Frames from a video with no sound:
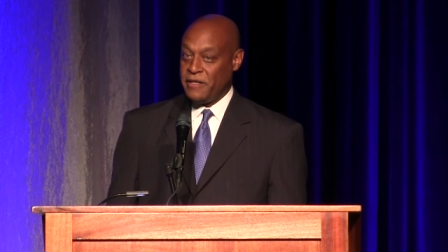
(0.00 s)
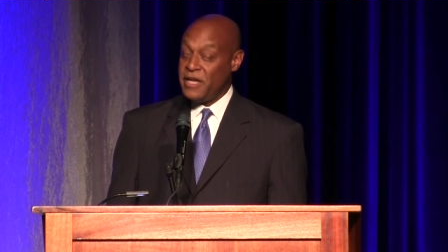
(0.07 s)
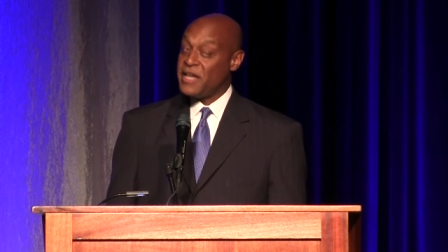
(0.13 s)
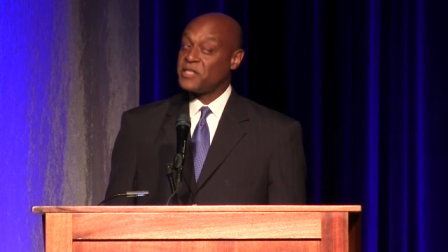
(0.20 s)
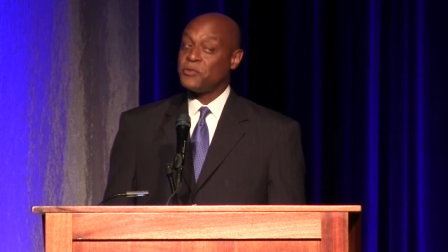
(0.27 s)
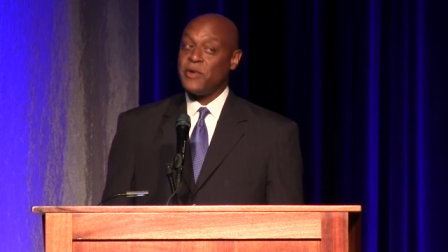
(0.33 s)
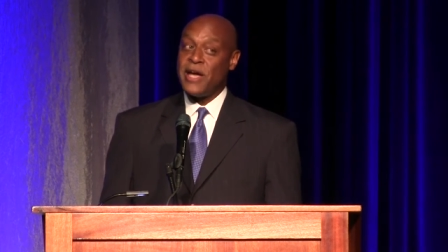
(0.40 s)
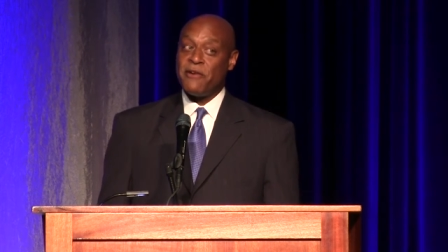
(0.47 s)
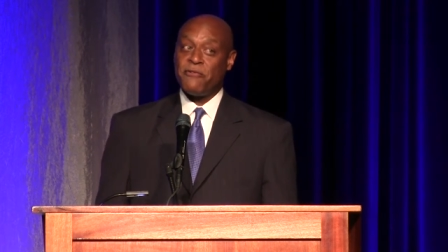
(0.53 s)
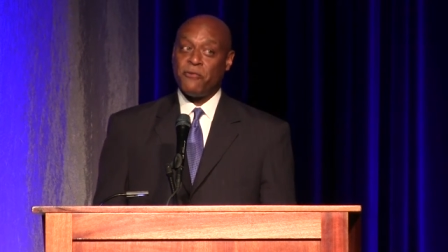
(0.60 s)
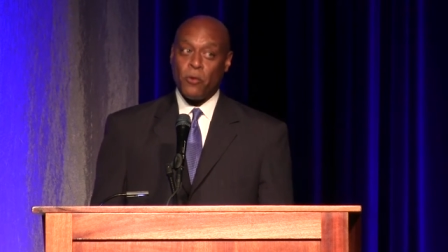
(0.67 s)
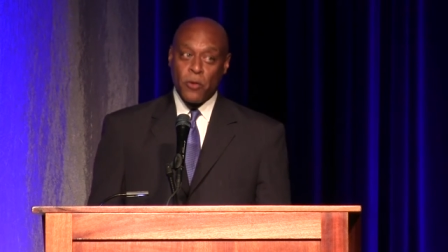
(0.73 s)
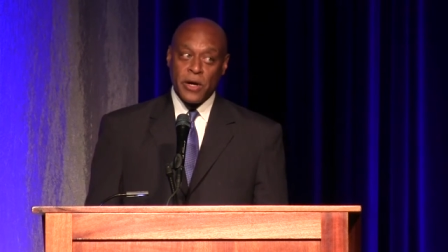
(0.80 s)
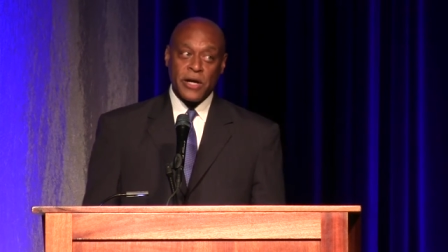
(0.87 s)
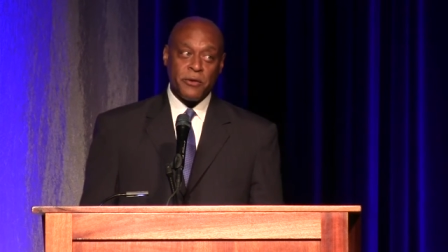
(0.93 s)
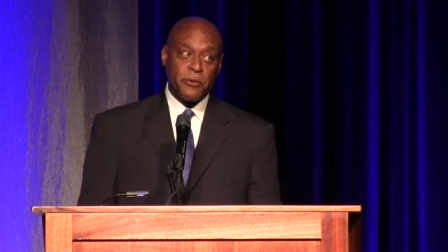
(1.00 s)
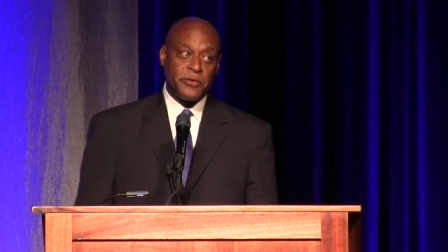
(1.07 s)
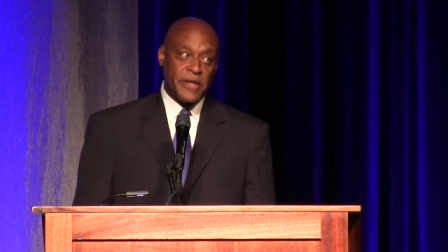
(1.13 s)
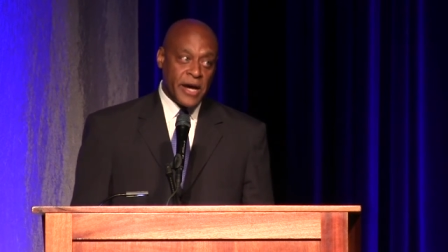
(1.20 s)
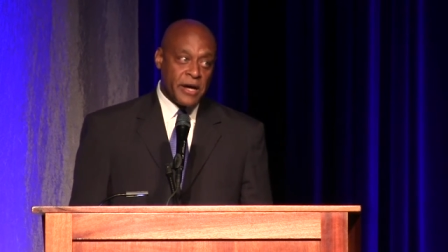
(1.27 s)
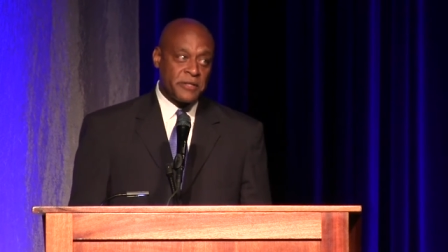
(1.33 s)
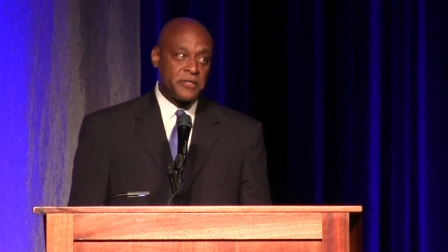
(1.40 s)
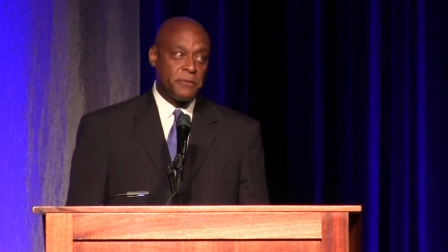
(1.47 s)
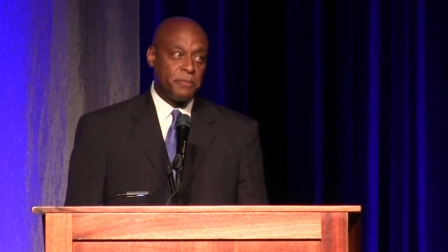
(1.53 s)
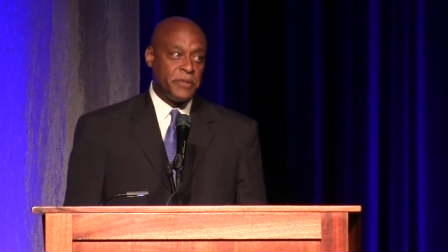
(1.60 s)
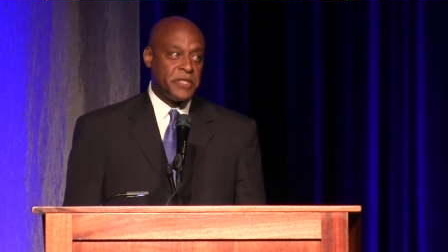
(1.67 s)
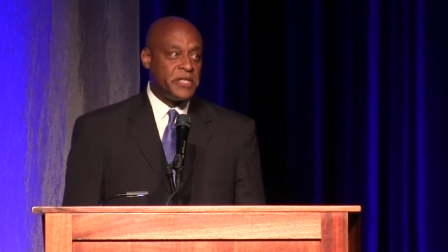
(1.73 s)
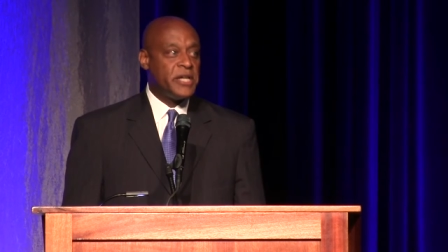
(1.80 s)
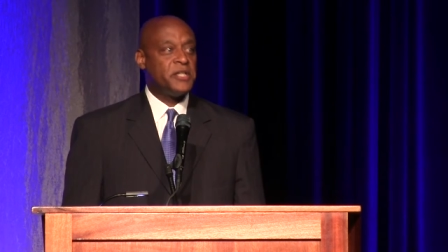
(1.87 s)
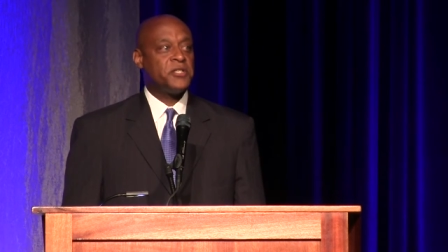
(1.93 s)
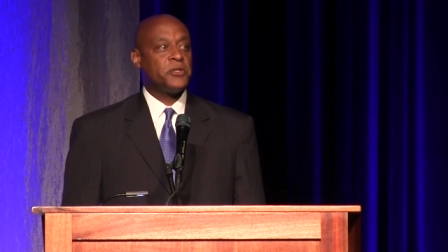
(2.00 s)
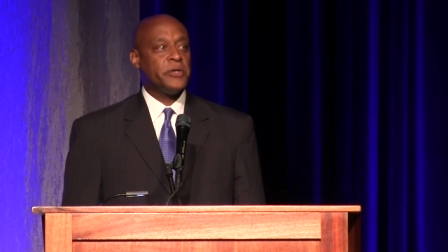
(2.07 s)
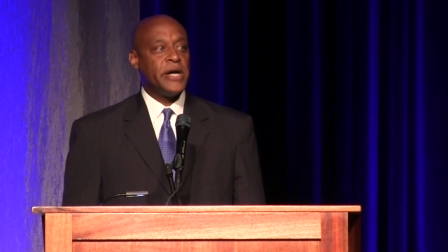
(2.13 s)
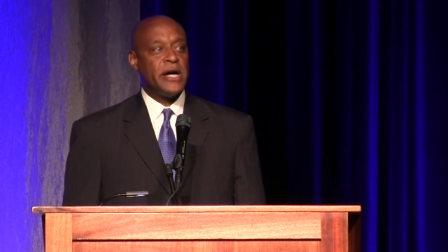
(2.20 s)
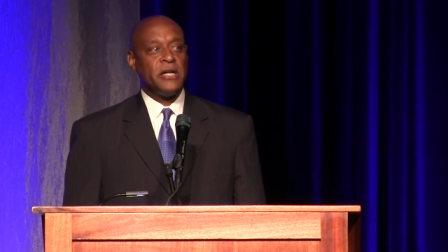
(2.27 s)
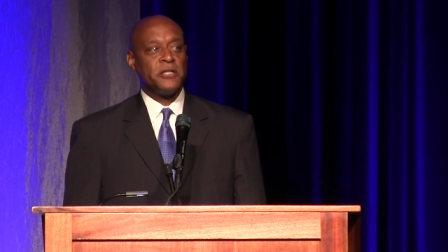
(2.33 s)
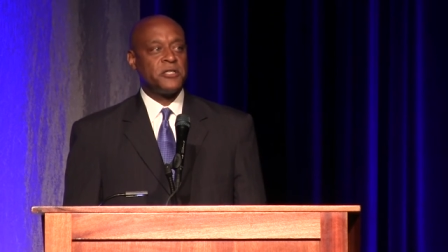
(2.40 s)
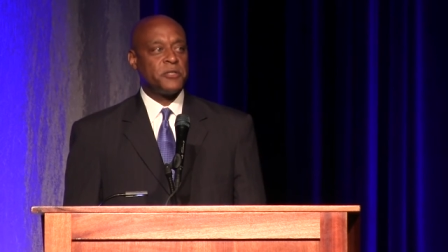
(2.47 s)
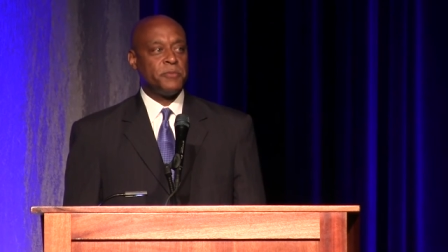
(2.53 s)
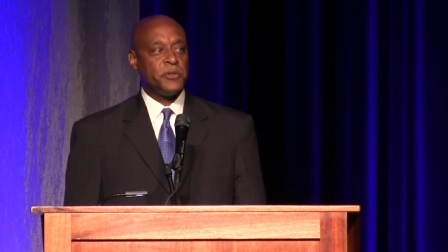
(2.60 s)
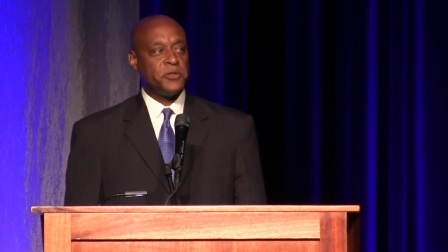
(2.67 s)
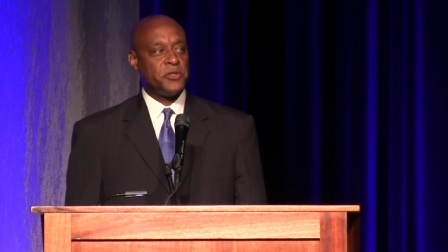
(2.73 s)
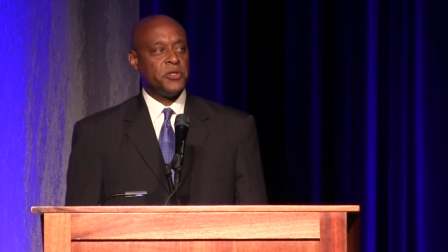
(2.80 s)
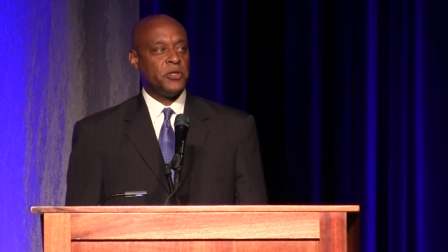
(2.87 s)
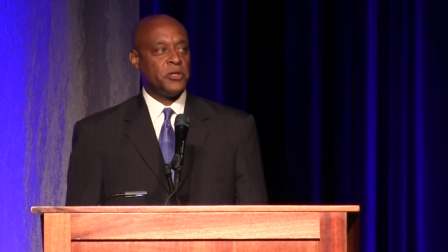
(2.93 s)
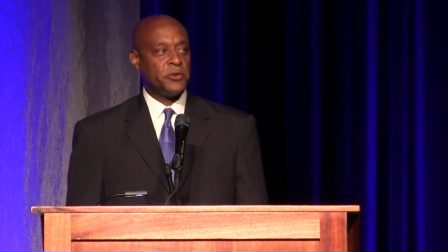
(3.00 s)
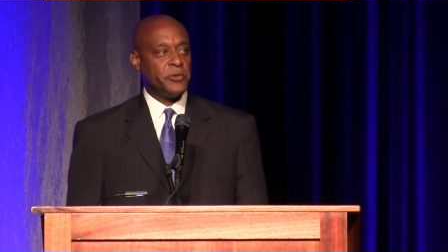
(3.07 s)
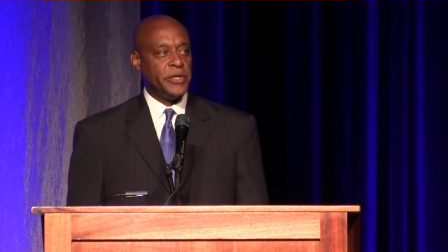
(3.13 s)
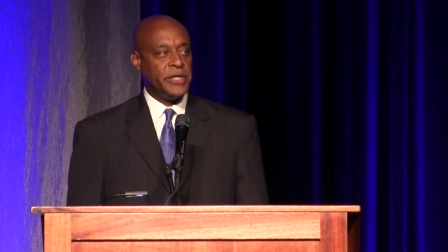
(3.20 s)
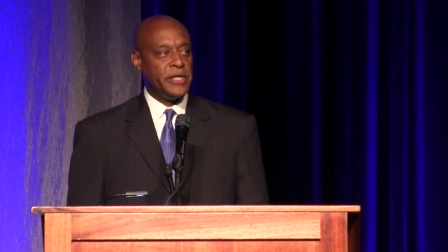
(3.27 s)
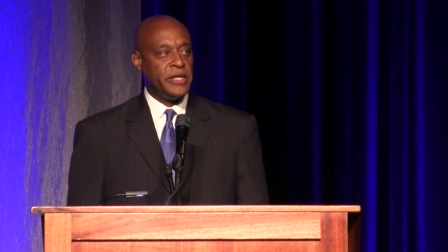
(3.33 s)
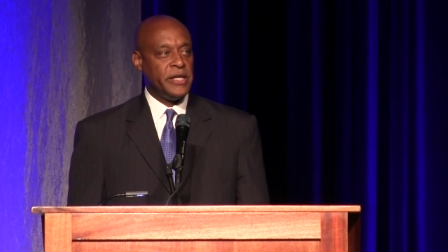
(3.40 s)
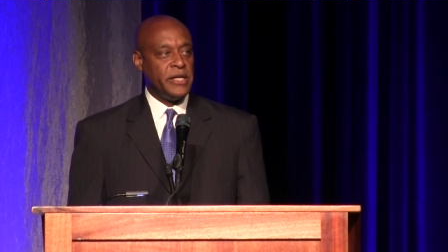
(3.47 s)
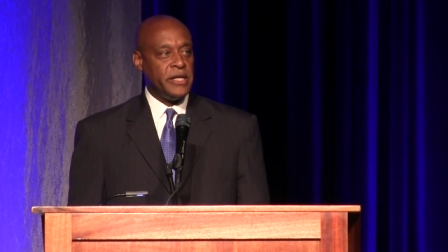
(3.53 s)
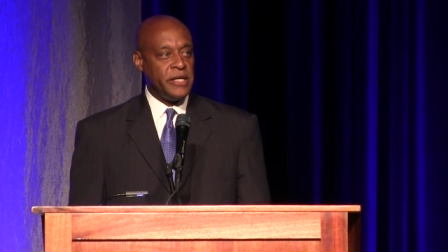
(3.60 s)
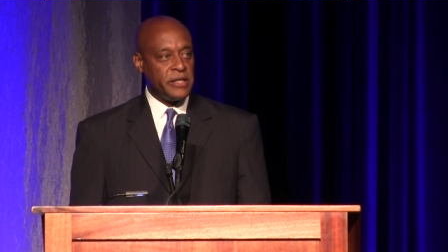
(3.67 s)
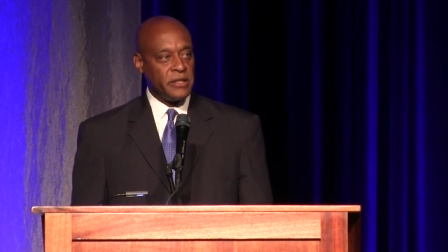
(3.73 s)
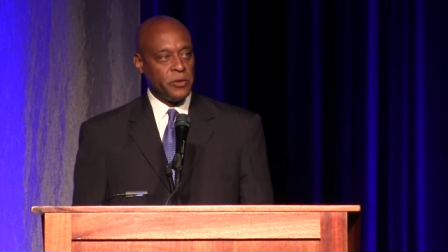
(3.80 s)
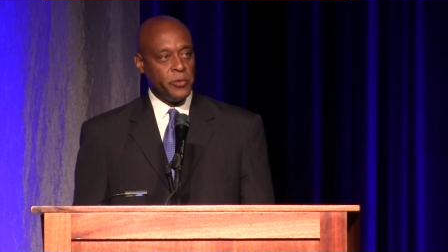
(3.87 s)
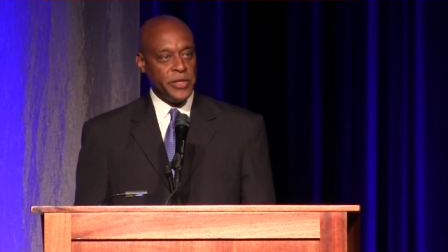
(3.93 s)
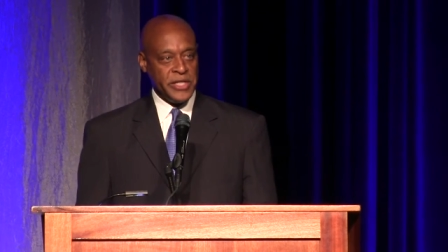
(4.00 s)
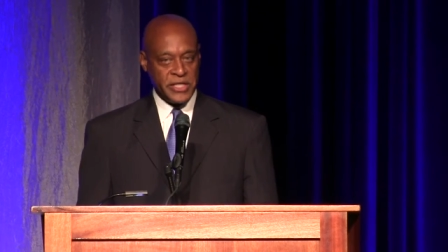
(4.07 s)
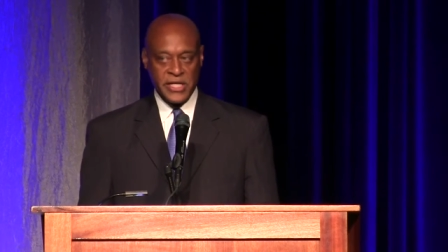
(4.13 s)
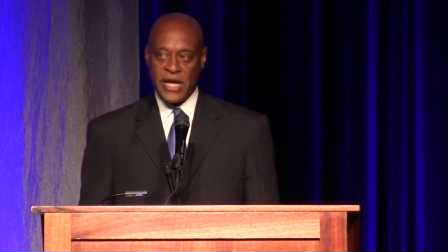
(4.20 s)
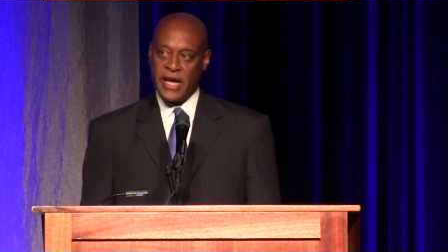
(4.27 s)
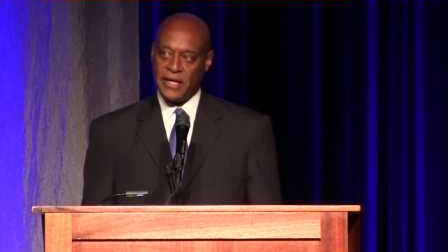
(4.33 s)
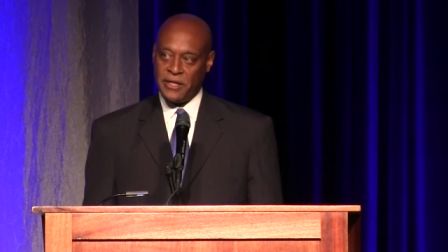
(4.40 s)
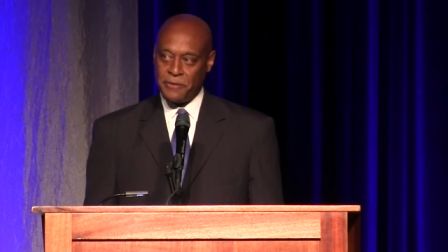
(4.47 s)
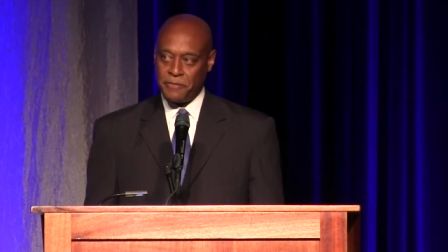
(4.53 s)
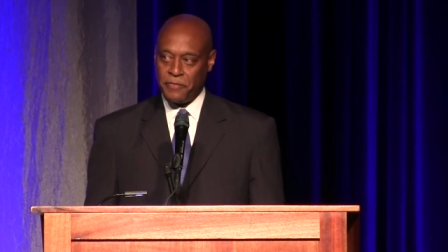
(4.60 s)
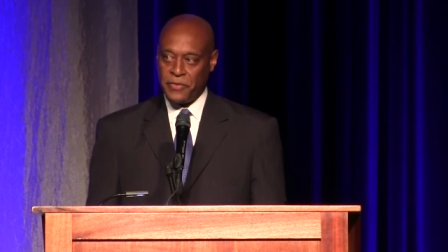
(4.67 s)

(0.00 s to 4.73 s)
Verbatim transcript: Yes, we have four hundred thousand potential eligible children in Louisiana.